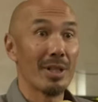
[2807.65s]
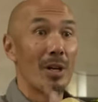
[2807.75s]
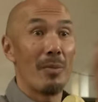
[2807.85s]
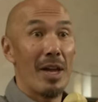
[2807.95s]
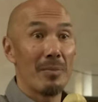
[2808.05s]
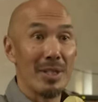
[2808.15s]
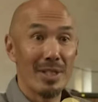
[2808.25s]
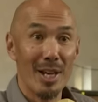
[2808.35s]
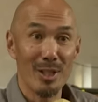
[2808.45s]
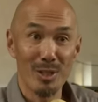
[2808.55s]
the commandments
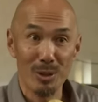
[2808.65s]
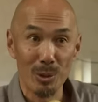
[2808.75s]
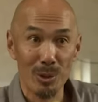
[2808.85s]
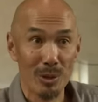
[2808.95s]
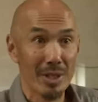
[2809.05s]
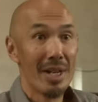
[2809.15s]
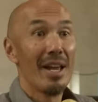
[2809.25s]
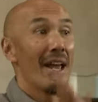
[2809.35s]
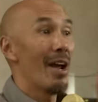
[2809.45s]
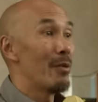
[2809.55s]
out of the schools,
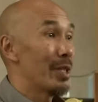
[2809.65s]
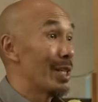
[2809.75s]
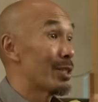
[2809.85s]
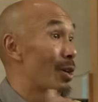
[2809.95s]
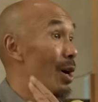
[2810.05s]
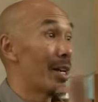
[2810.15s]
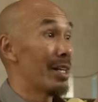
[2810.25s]
everything's gone.